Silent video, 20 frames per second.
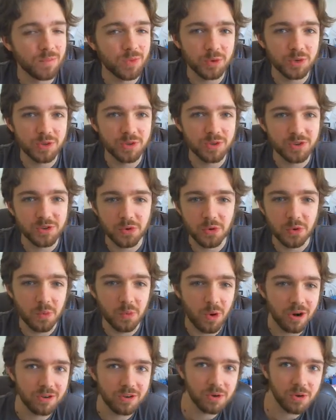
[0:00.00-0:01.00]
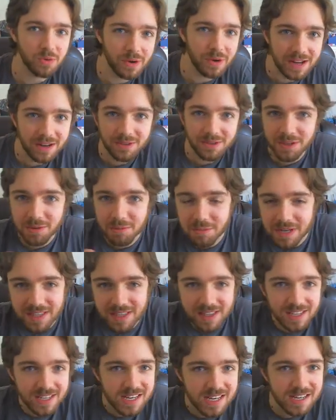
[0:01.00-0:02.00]
where you sort of wander around
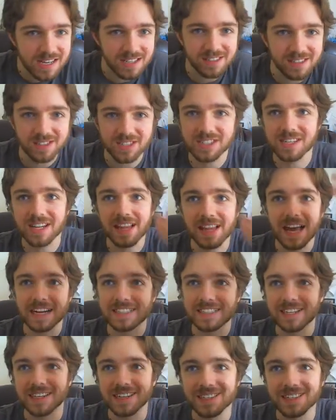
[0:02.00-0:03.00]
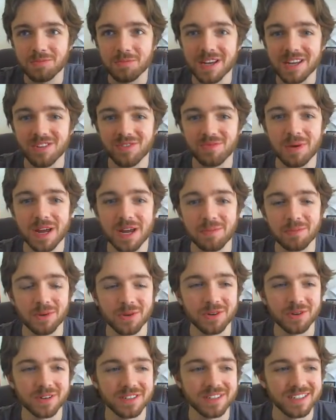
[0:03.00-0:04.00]
amid the stalactites made of
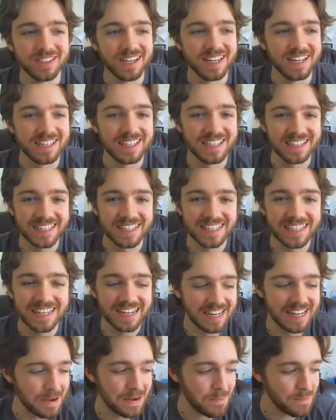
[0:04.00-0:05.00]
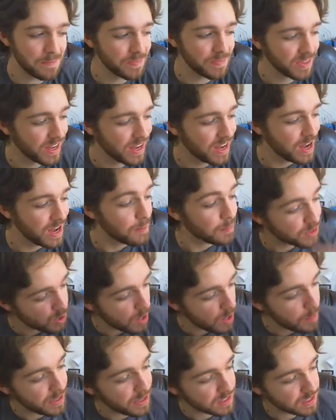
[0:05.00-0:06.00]
paper and ink. But
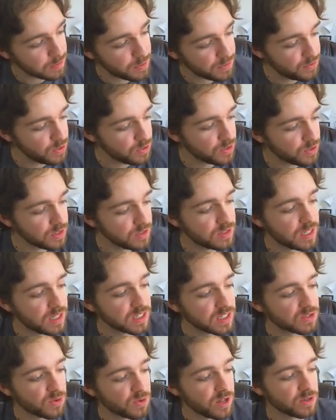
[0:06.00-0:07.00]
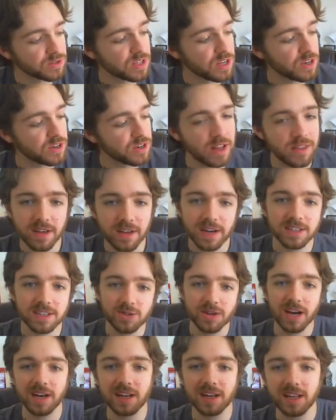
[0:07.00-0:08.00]
so I picked up a few good things while I was there, and I thought I'd
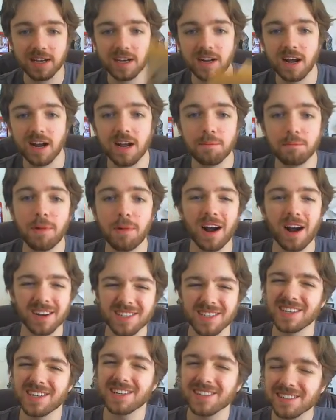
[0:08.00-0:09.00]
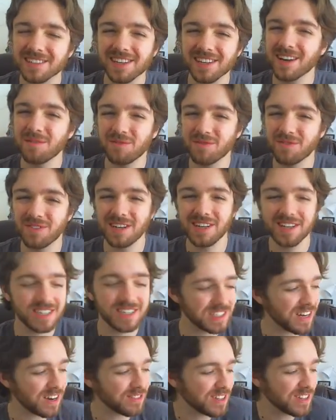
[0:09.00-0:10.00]
do kind of like an unboxing type video.
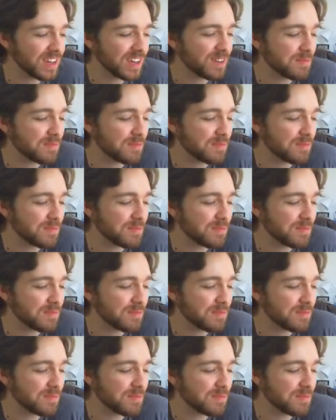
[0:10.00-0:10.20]
It's not really